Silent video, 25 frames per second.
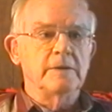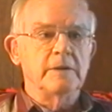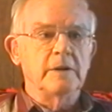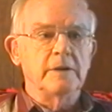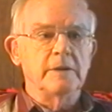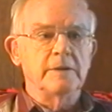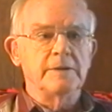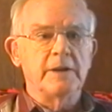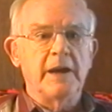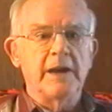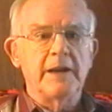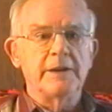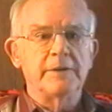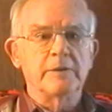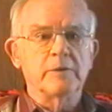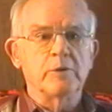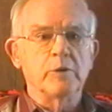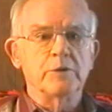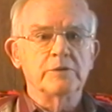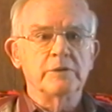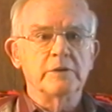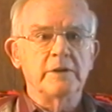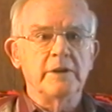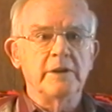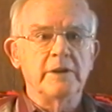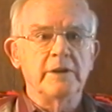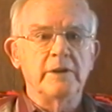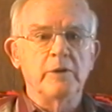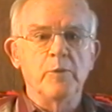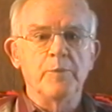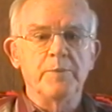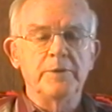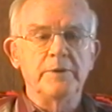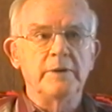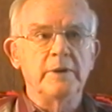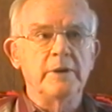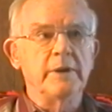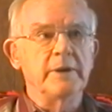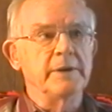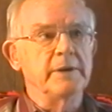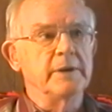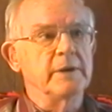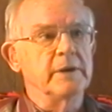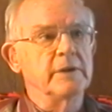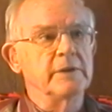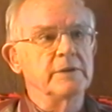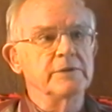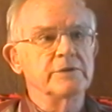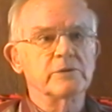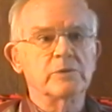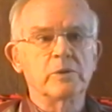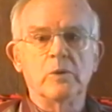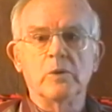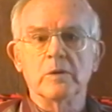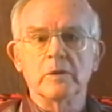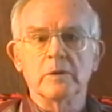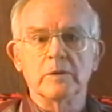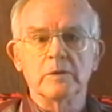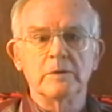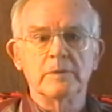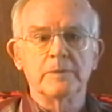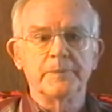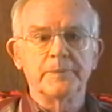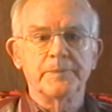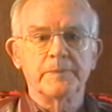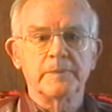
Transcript: uh, Dad, of course, he had opened a uh, store